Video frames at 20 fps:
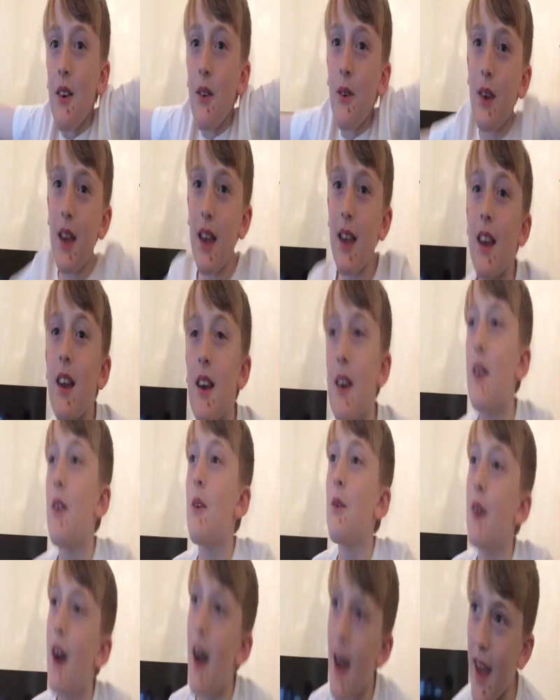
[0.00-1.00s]
We
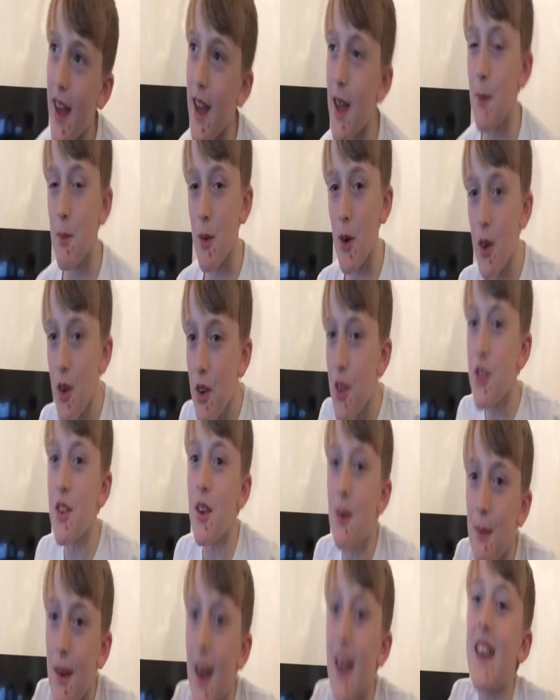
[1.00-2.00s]
were able
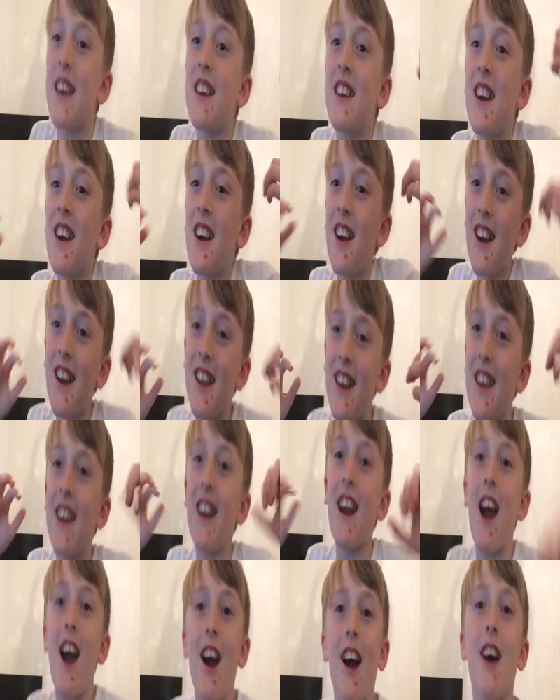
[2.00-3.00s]
to make an
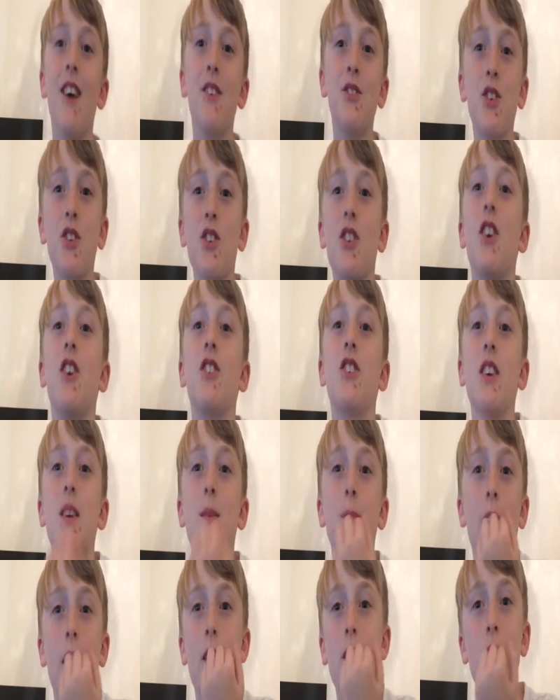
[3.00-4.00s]
account. I've just got a
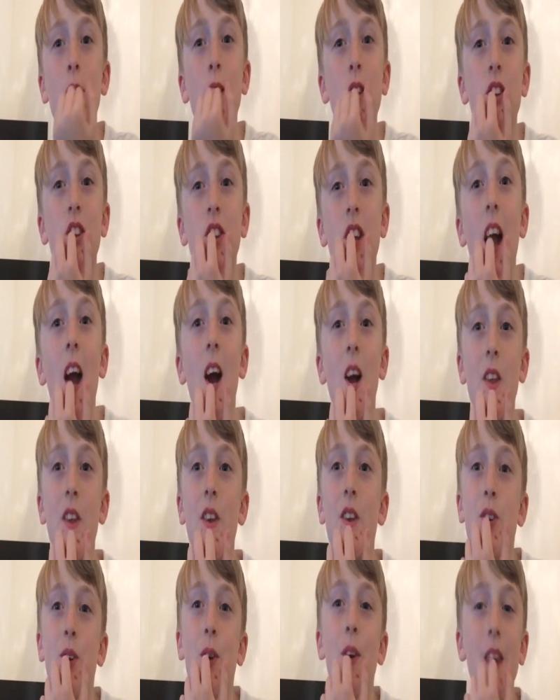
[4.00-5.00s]
Gmail. Your child
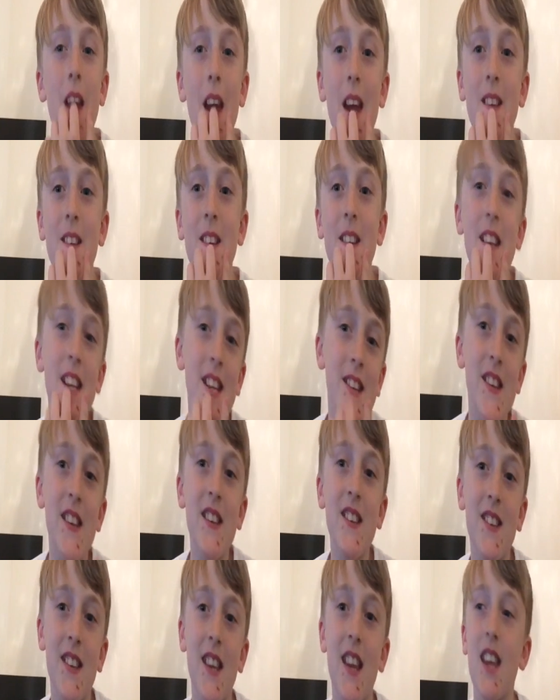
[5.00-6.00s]
has created a
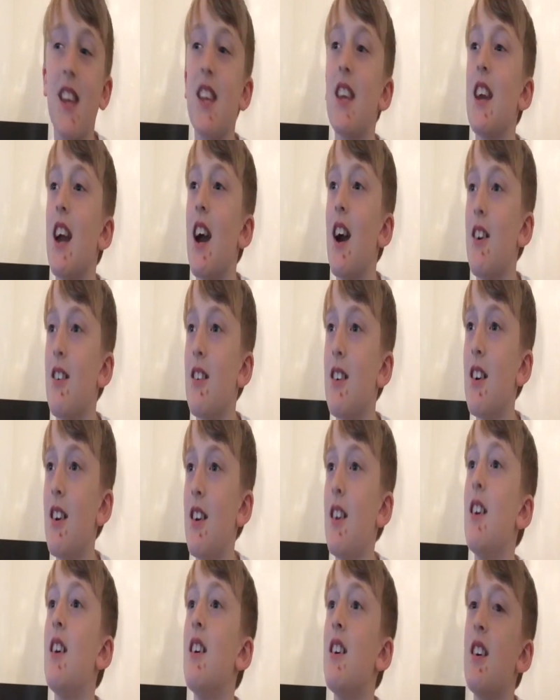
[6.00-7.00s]
Disney account.
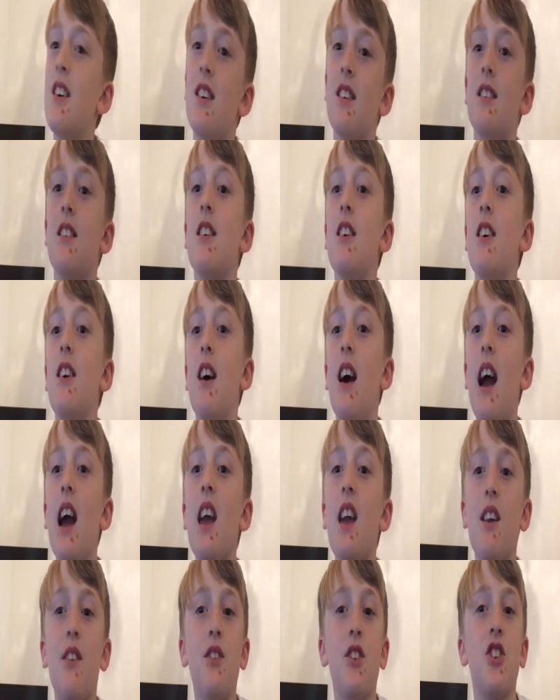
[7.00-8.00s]
I
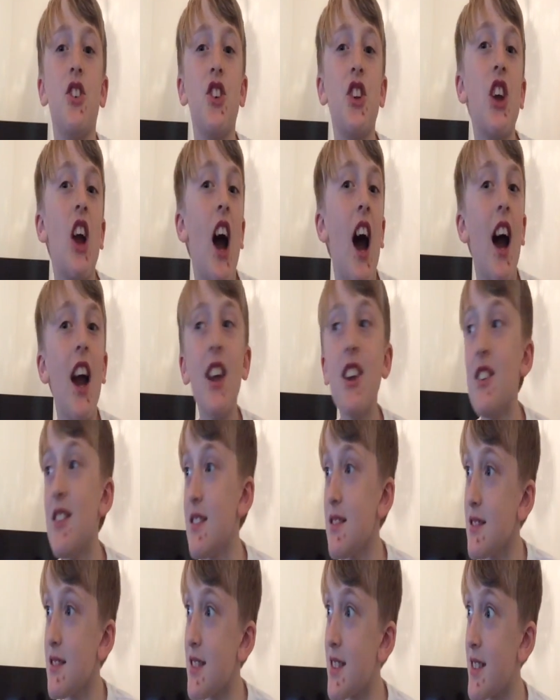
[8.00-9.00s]
have a
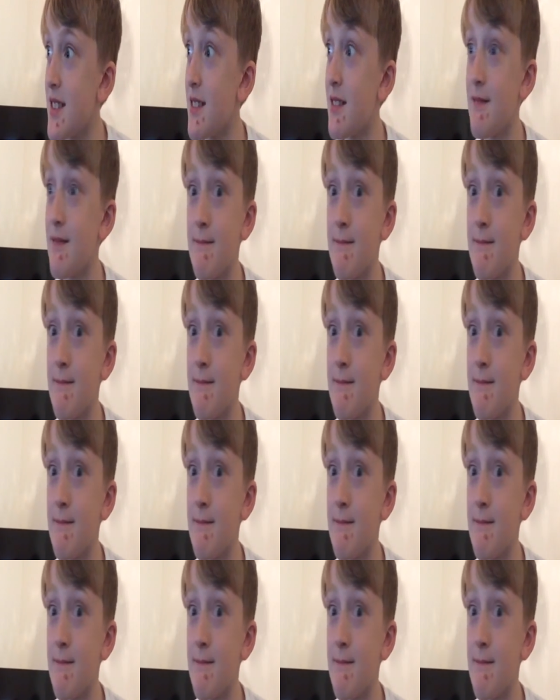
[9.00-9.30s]
child?